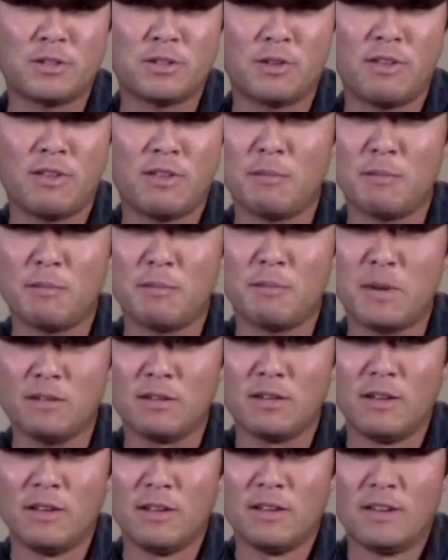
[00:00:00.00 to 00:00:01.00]
So think
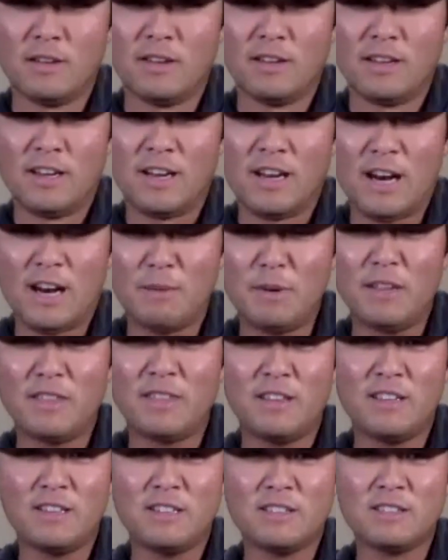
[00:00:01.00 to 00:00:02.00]
about how
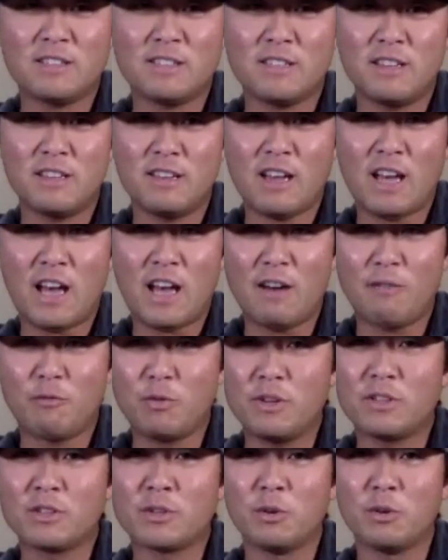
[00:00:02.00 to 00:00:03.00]
many things have
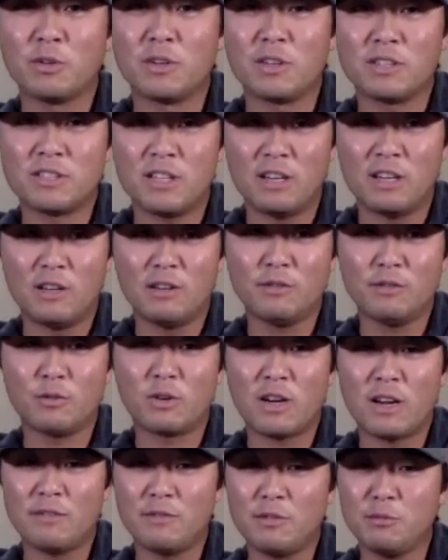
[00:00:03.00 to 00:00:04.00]
we told ourselves,
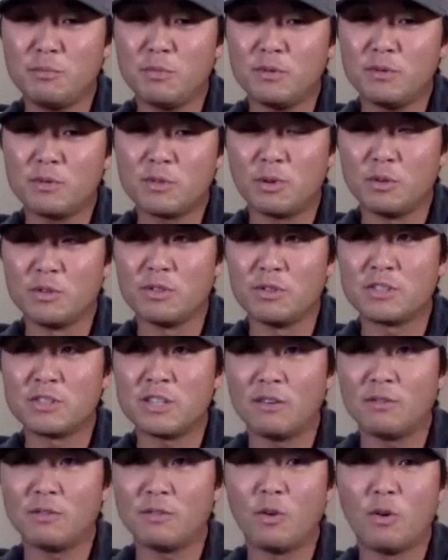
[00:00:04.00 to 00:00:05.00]
or have you told
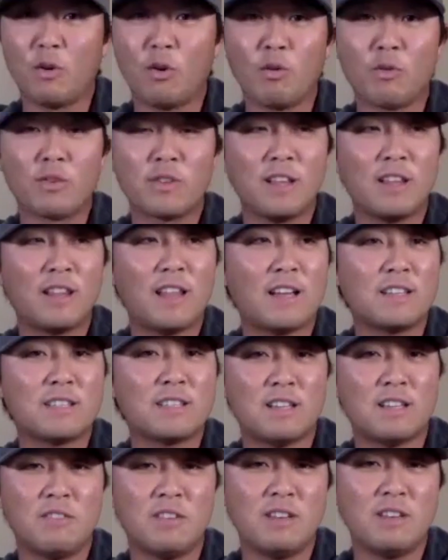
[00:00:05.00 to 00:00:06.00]
yourself over the
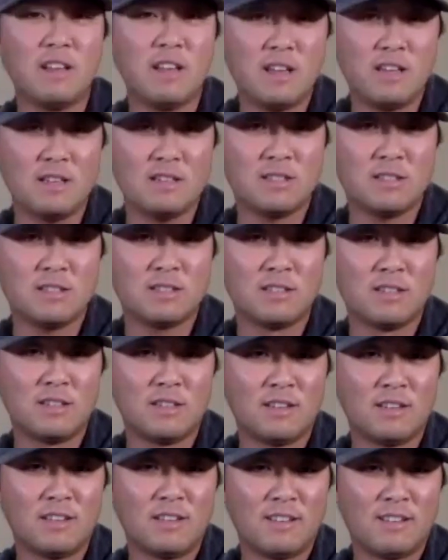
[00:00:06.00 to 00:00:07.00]
last 7 days
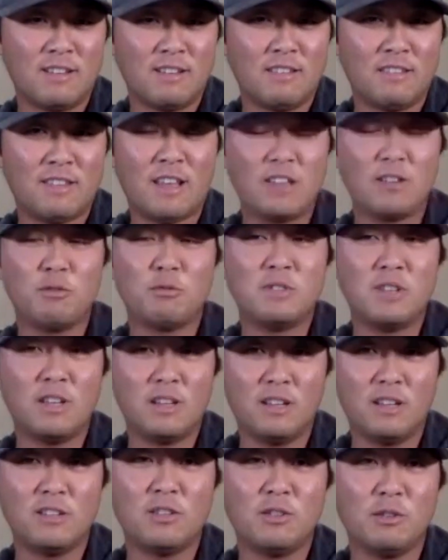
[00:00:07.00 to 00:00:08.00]
that you
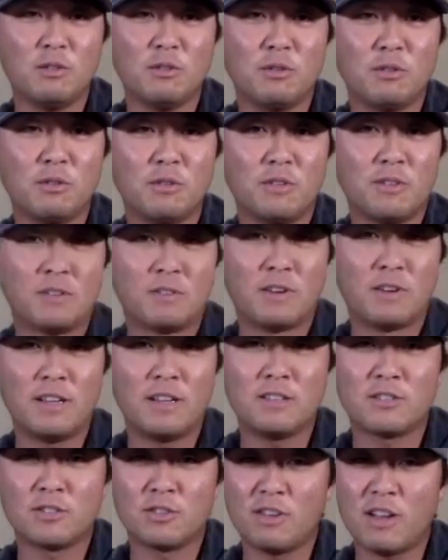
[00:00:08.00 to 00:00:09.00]
didn't do,
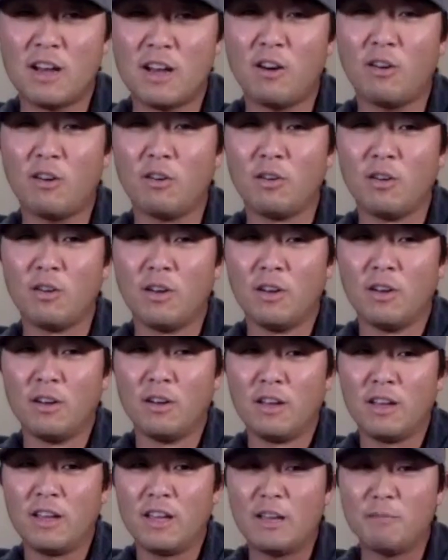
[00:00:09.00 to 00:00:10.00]
right? So now
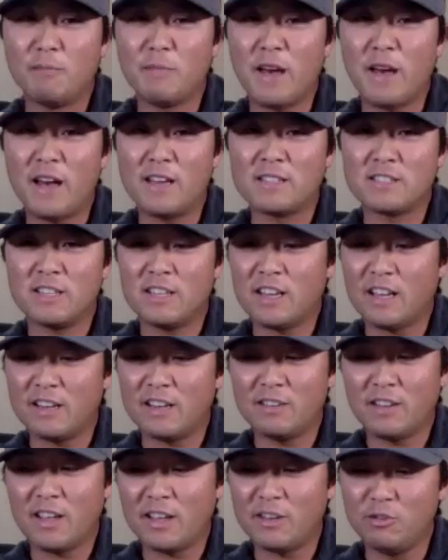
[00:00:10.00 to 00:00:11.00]
imagine,
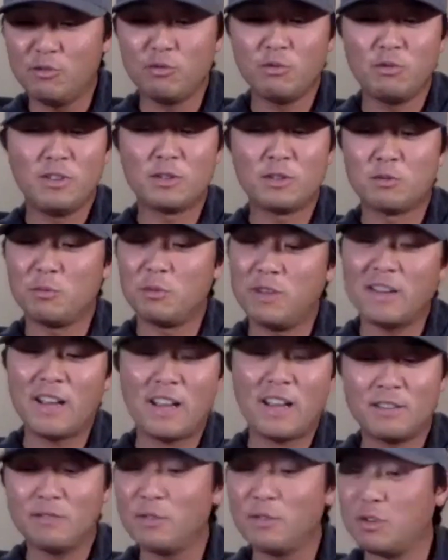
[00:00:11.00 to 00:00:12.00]
and you, this would be an
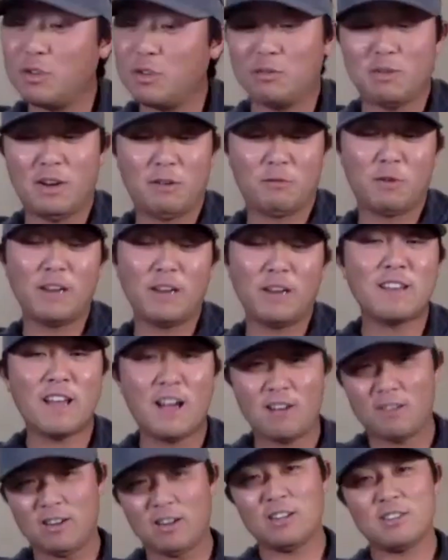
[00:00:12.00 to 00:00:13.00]
activity you can write
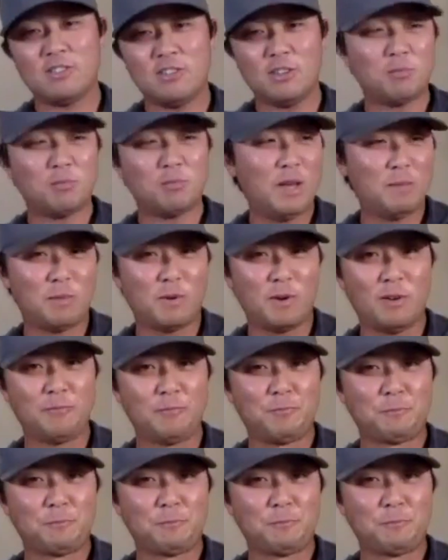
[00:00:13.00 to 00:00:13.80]
down on a sheet of paper.